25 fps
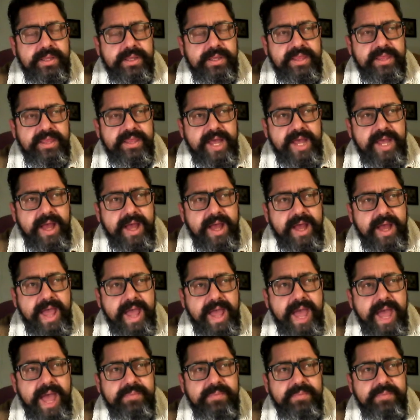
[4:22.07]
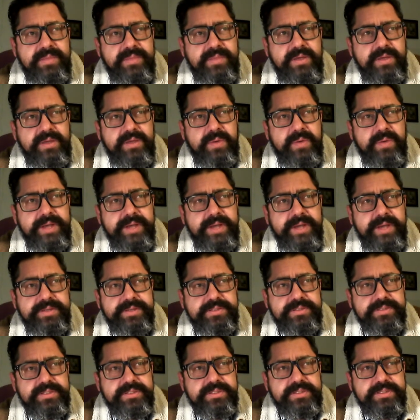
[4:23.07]
that I am the
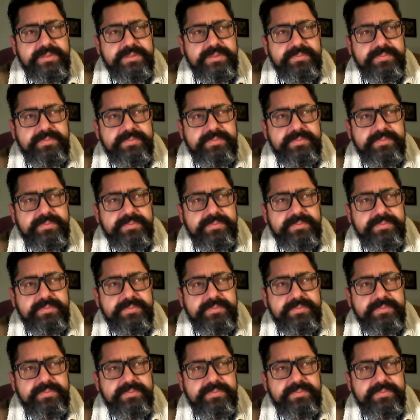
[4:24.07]
awareness